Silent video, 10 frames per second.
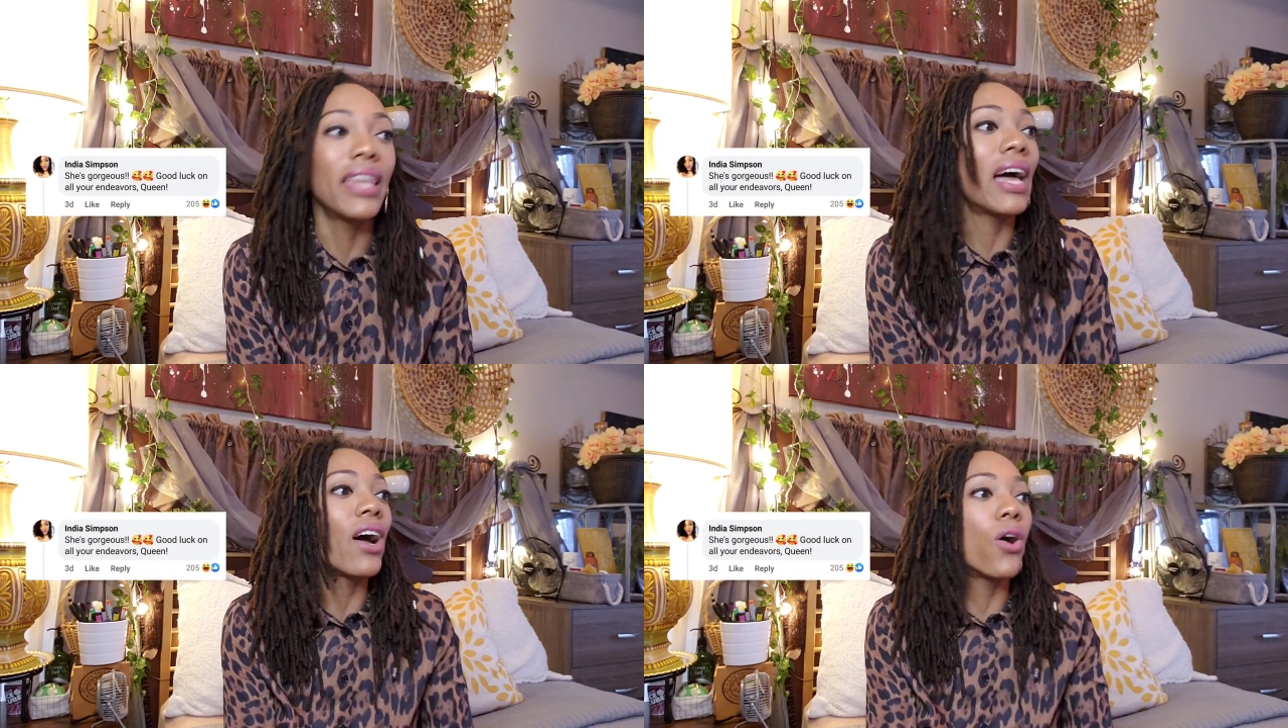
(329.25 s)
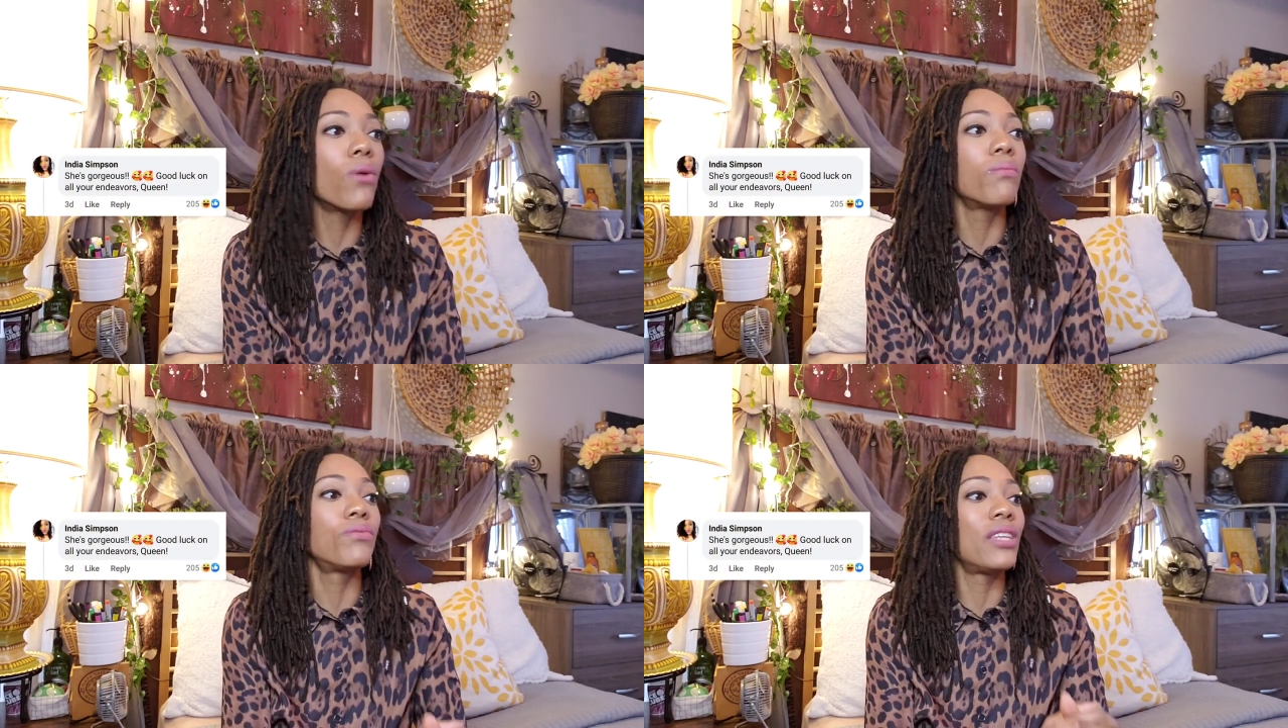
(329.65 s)
and I
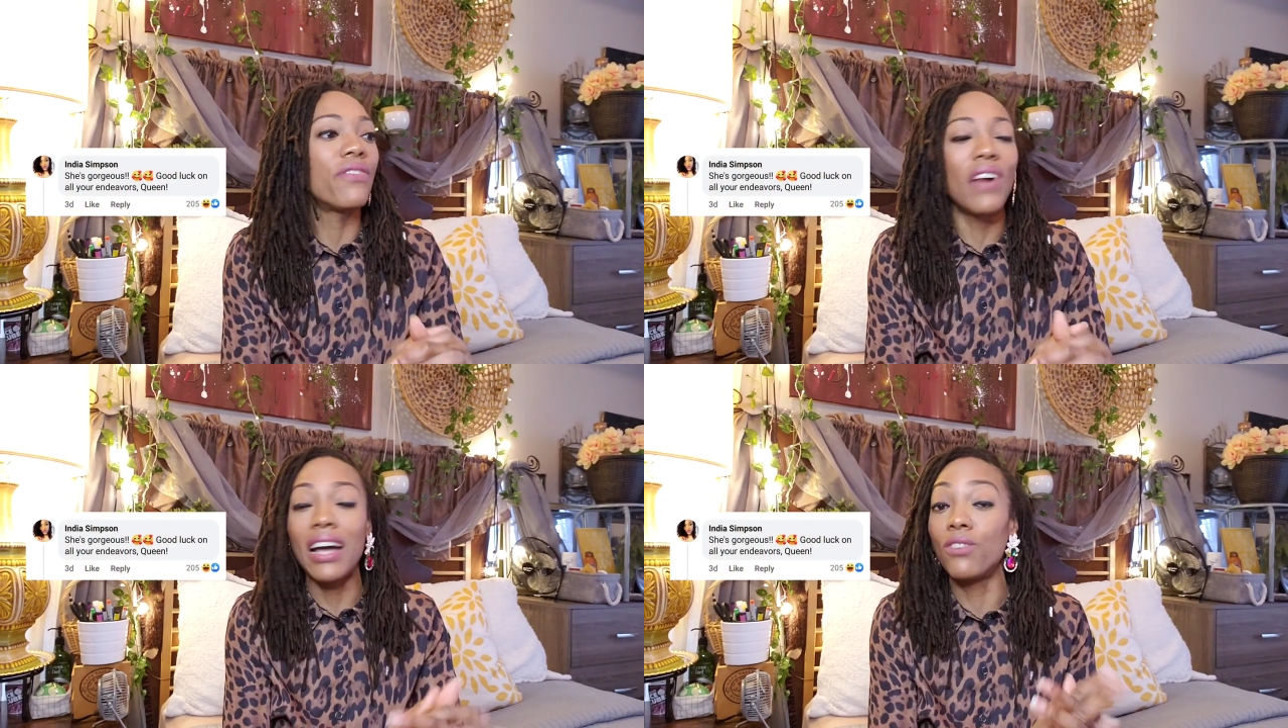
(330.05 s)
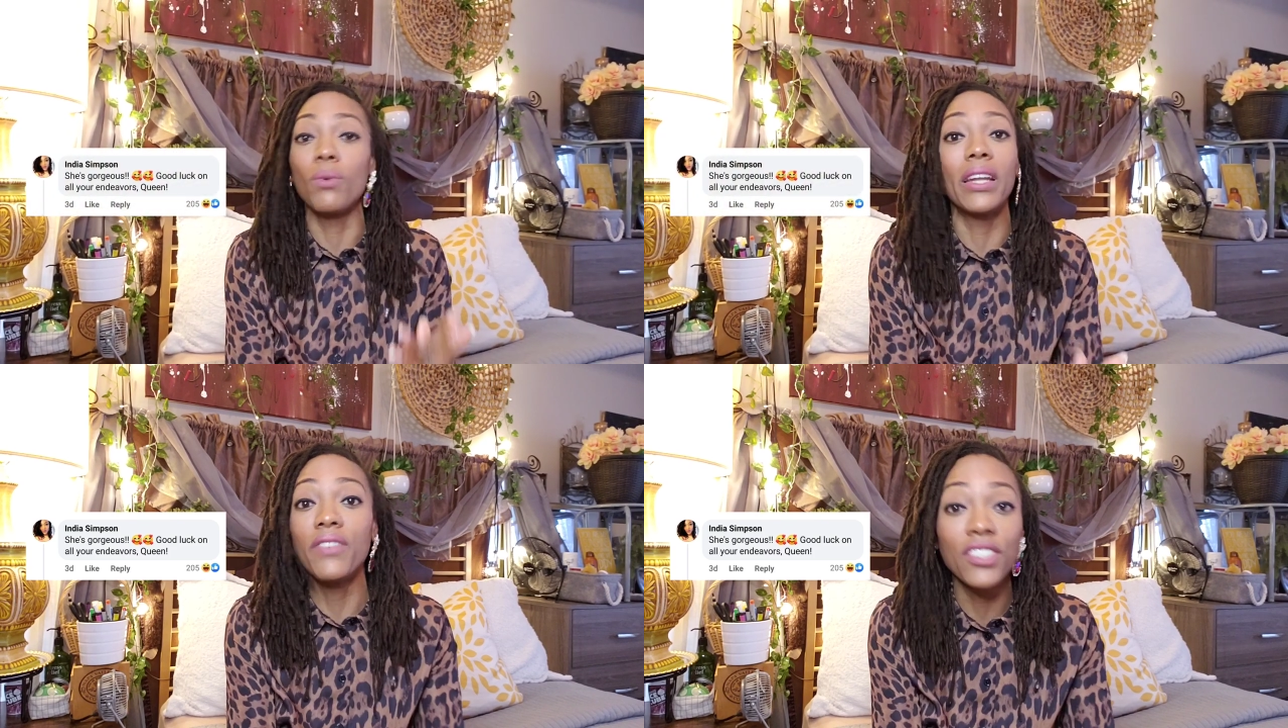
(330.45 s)
hope she finds
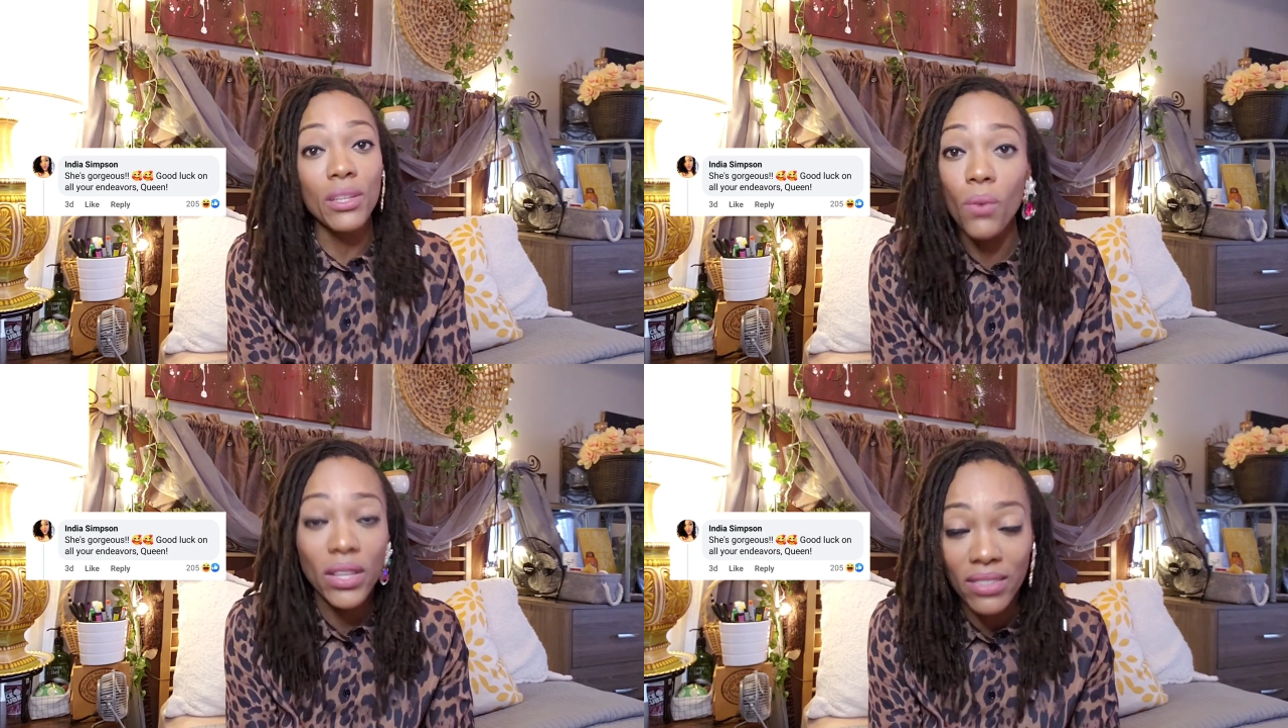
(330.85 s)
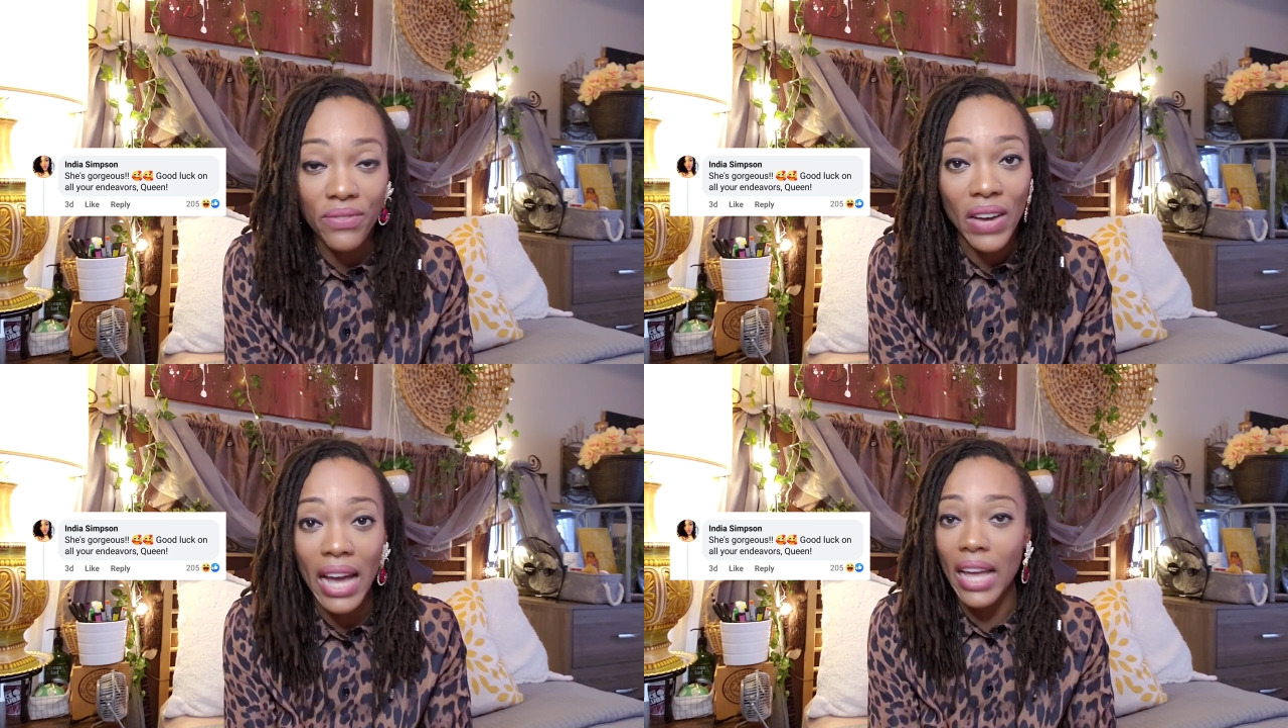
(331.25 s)
whatever she wants to
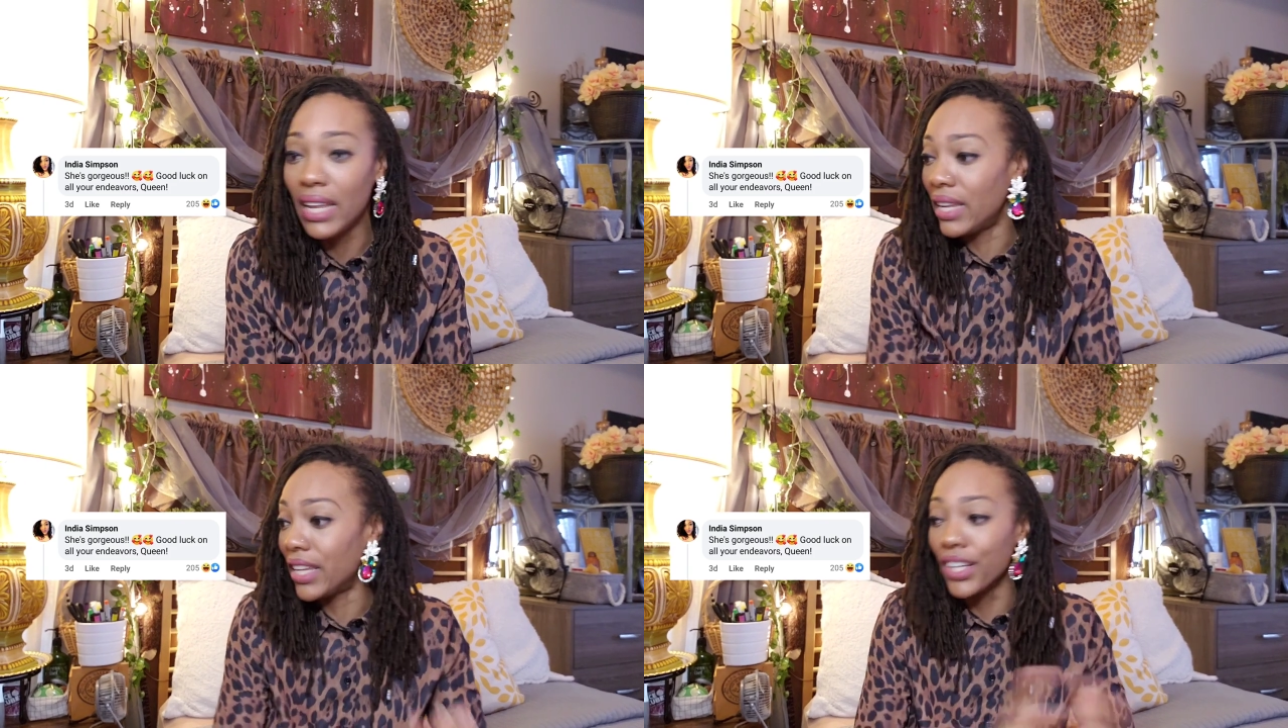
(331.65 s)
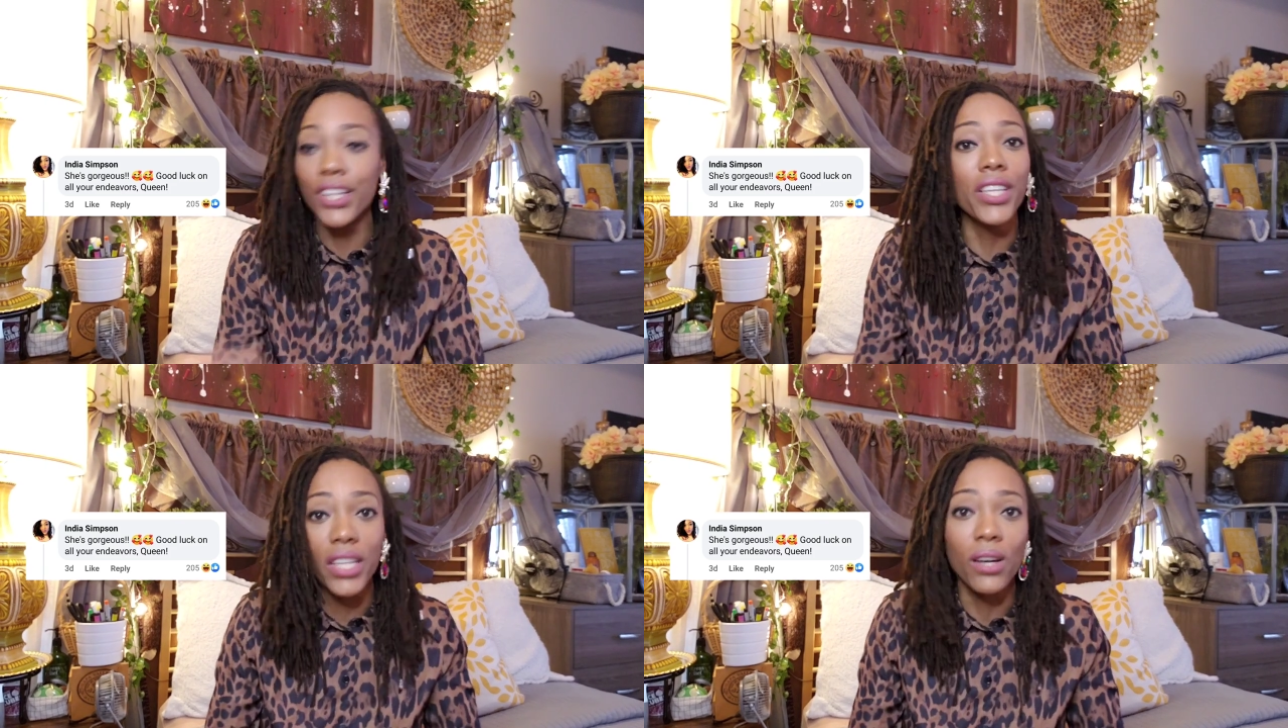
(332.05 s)
find and
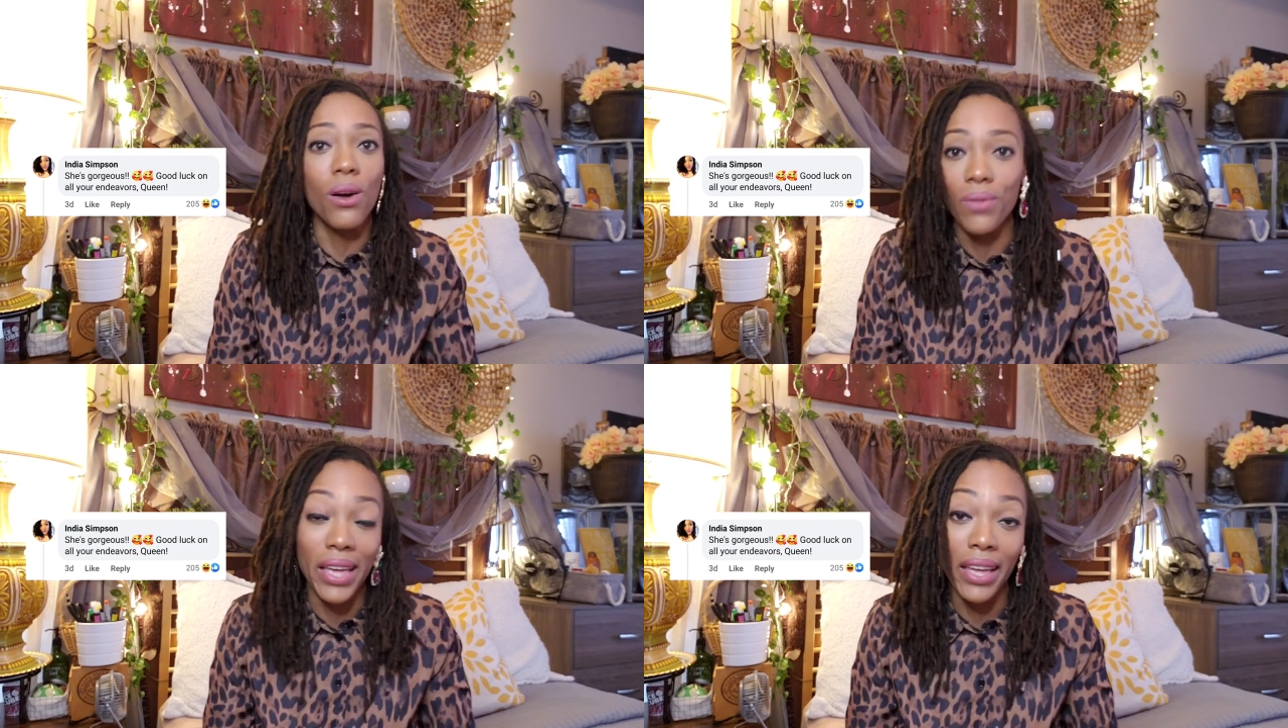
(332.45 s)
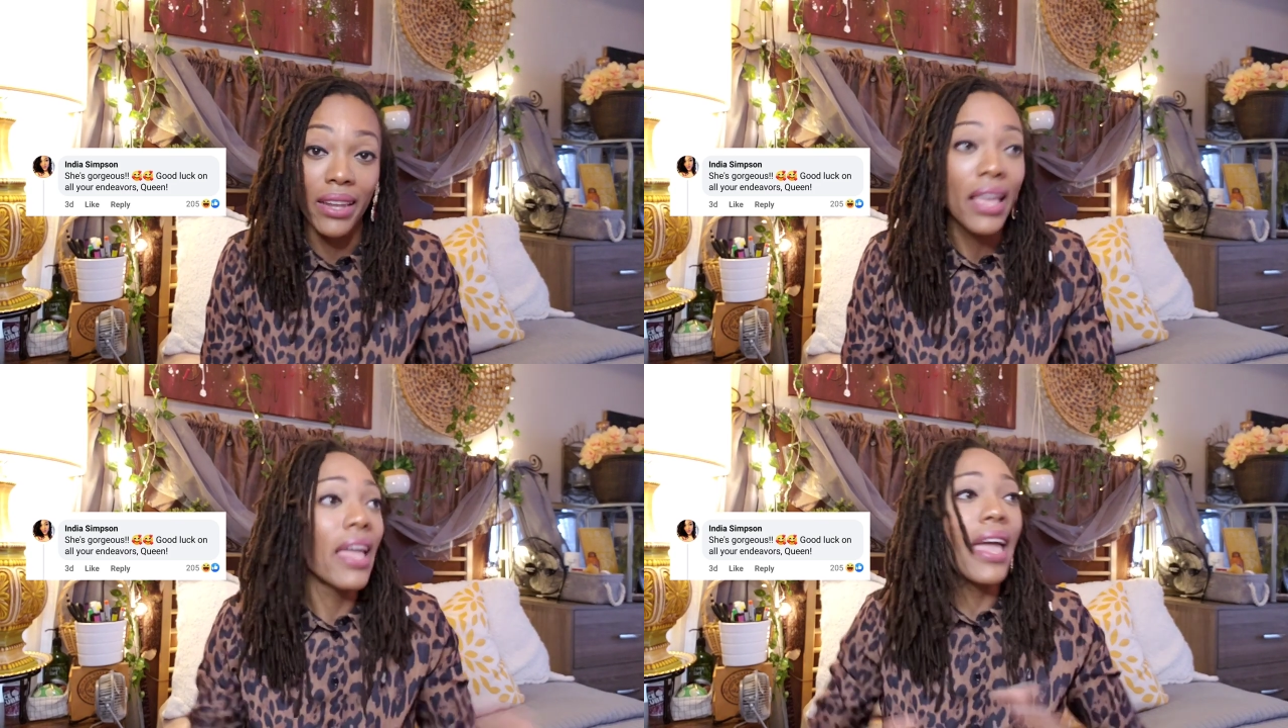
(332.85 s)
good luck on that.